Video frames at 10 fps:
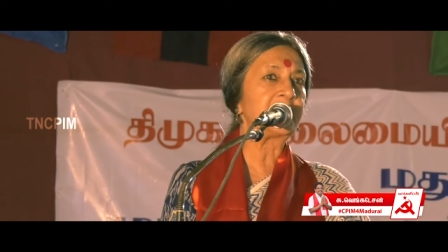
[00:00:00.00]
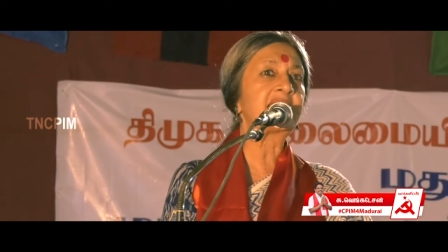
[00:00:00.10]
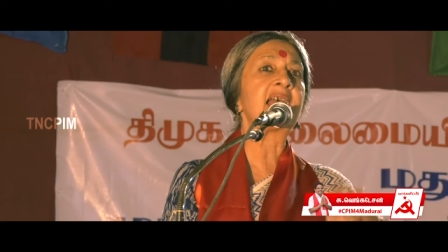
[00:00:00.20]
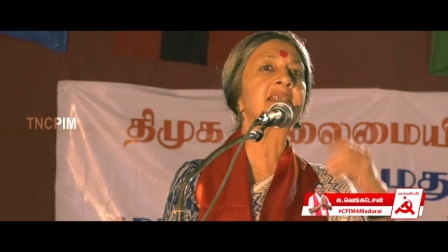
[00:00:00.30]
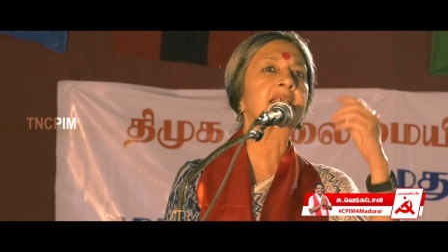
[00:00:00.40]
it
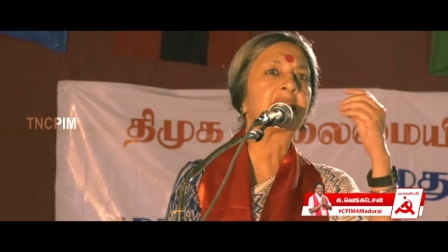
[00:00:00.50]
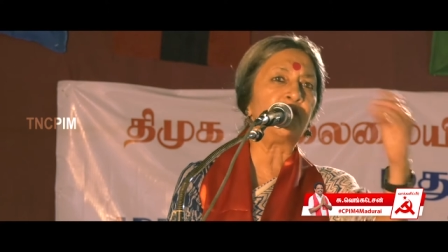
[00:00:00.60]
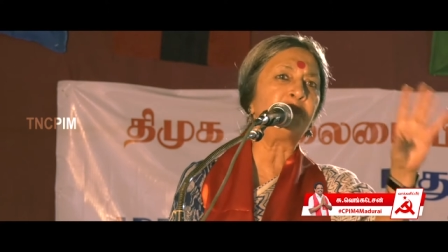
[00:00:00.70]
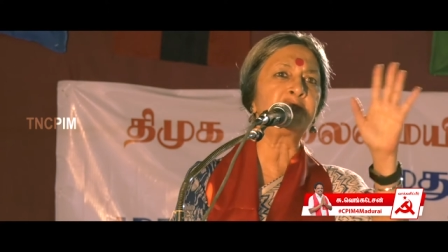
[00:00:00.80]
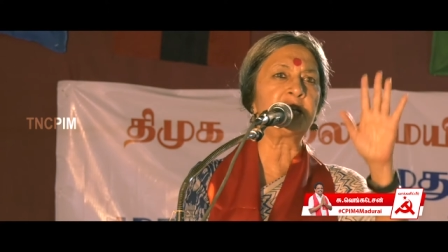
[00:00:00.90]
has
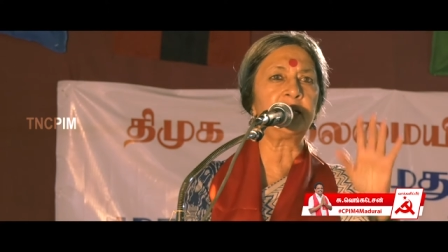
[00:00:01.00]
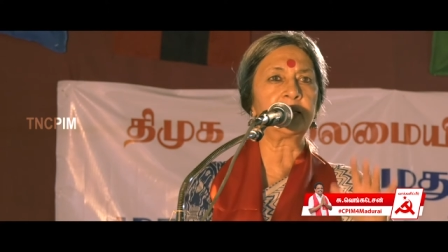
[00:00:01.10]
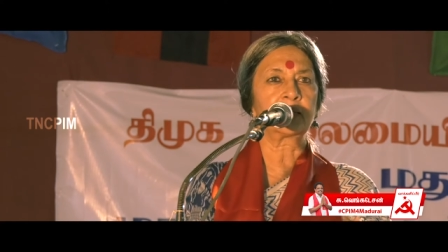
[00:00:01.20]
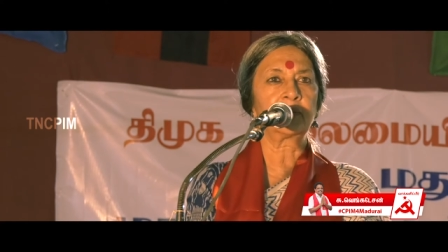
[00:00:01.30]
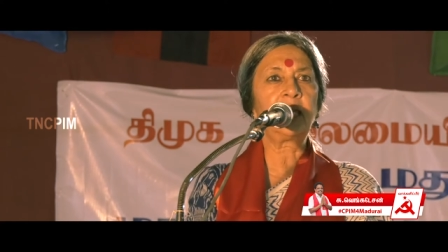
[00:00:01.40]

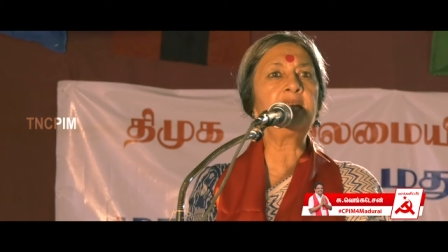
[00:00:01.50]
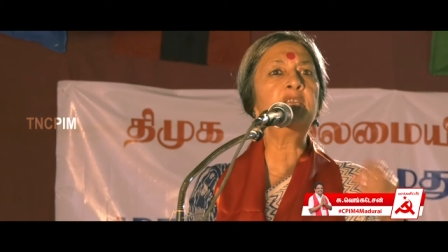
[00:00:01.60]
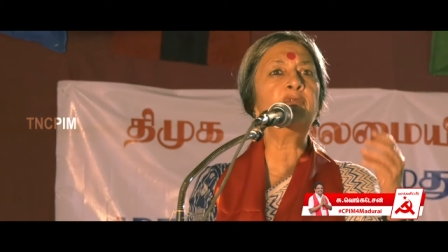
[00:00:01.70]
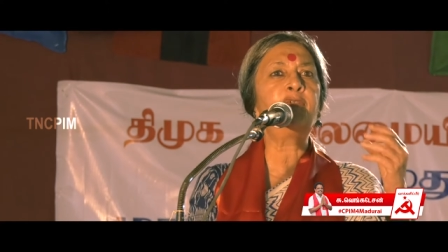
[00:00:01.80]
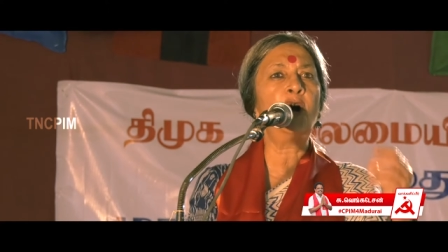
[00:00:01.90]
gifted
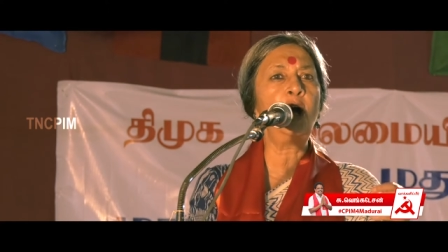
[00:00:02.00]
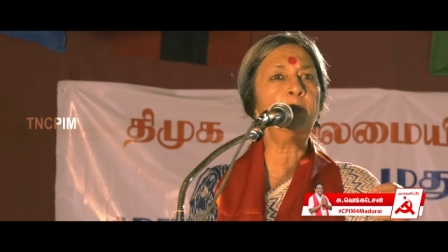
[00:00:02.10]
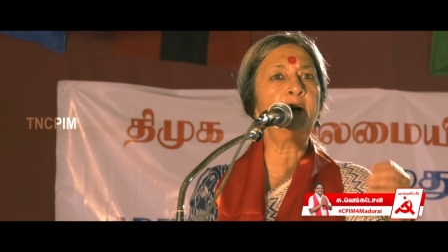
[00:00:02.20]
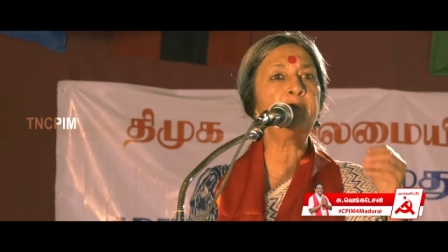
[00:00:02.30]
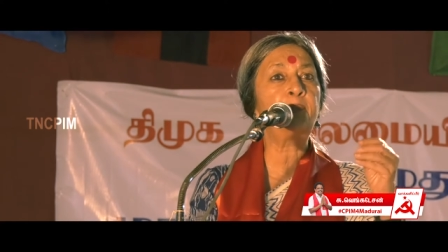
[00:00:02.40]
in the
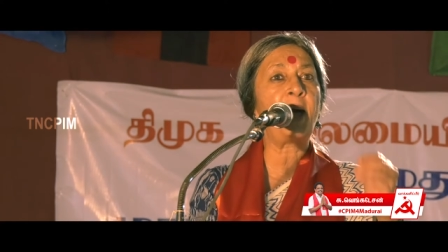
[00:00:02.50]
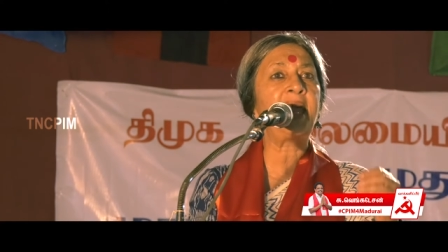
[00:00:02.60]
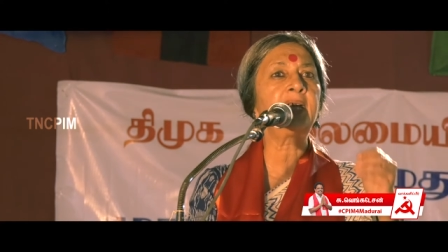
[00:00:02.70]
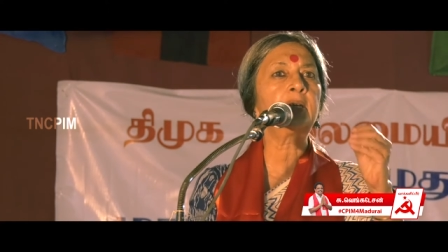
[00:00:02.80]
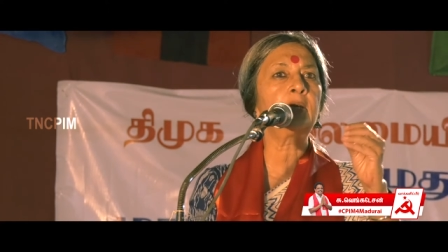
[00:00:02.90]
form of
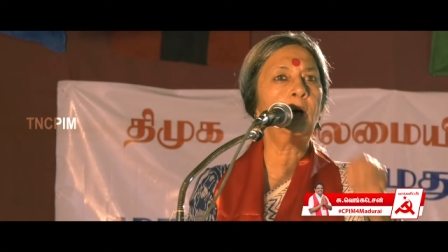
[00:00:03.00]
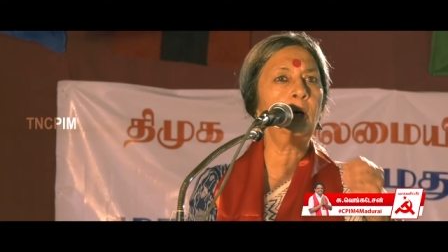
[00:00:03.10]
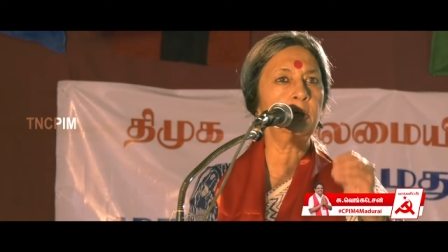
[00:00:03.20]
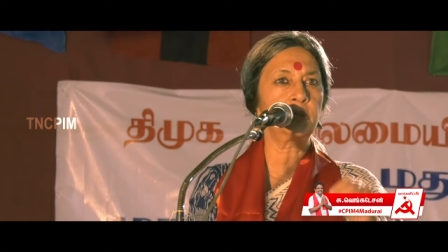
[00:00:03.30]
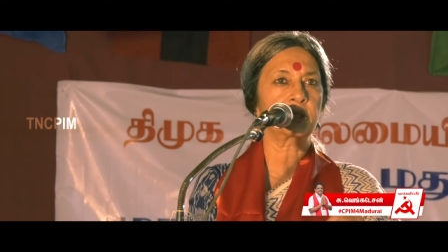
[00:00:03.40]
bank
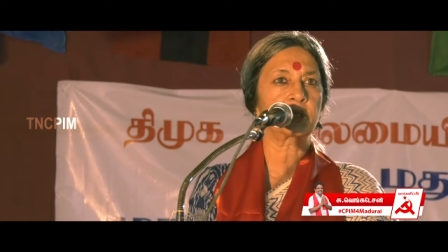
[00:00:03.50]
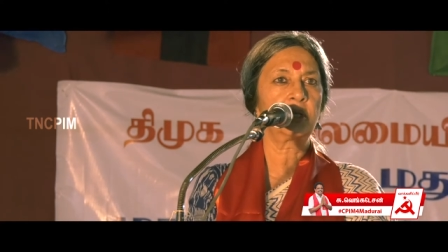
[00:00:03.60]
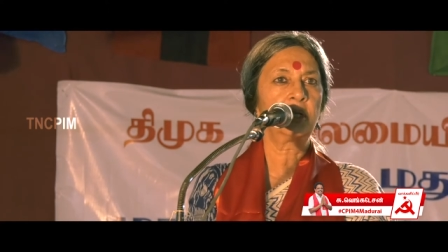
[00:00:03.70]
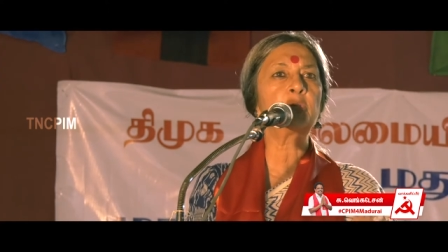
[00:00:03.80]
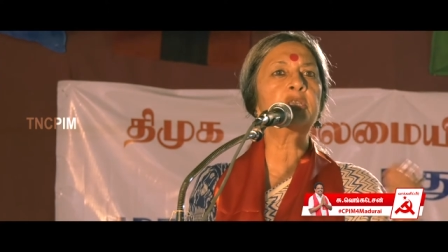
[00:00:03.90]

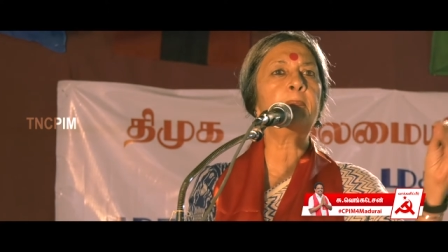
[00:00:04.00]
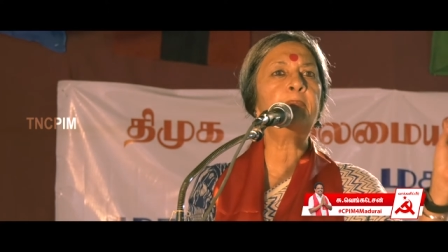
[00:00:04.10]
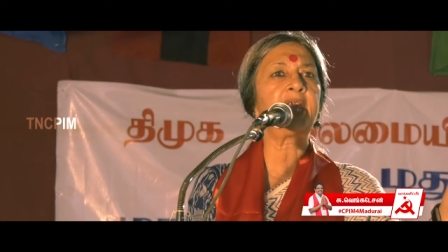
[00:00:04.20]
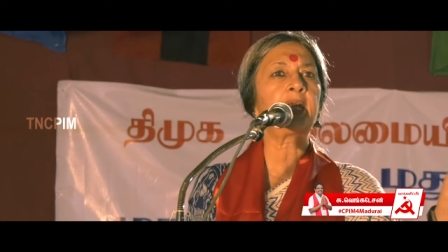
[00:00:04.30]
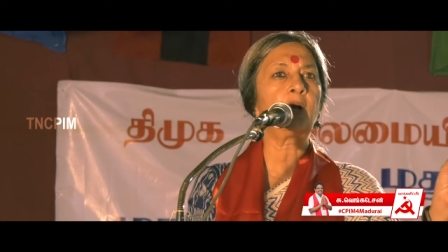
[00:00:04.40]
loans to the
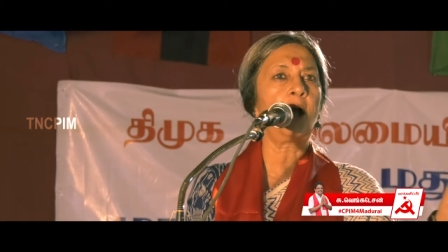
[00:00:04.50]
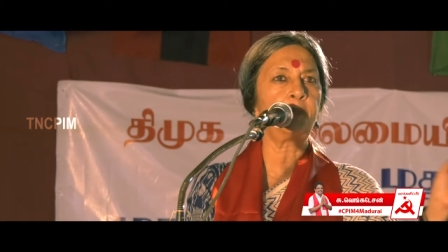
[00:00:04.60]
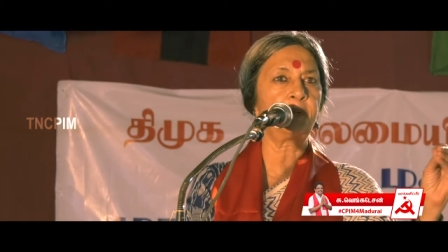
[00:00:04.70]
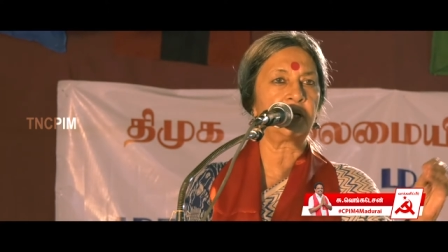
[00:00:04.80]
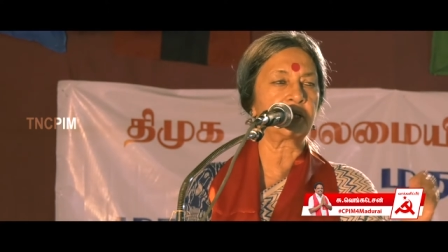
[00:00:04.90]
big
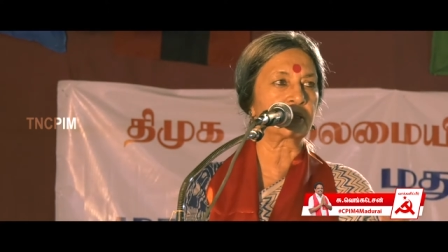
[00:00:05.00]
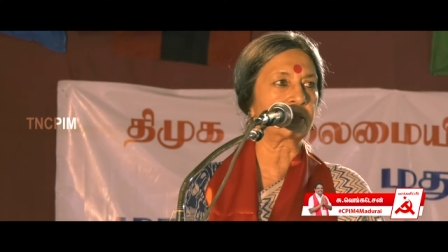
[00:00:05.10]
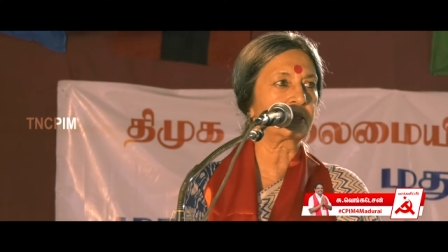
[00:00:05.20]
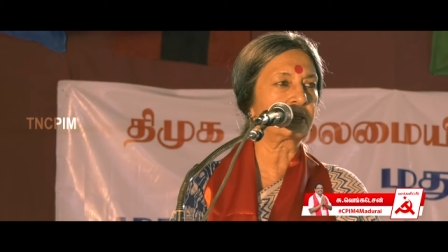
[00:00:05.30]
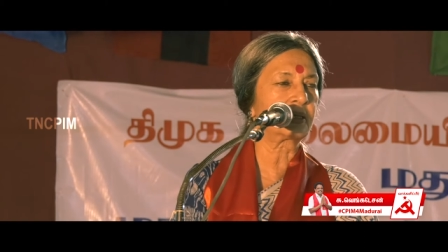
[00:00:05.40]

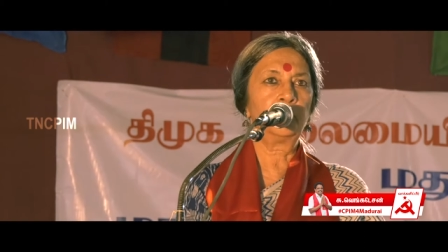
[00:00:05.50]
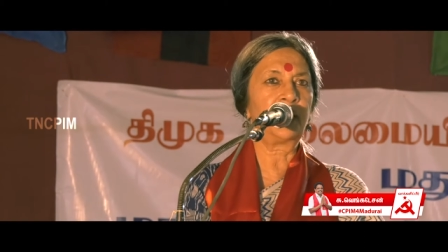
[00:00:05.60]
corporates.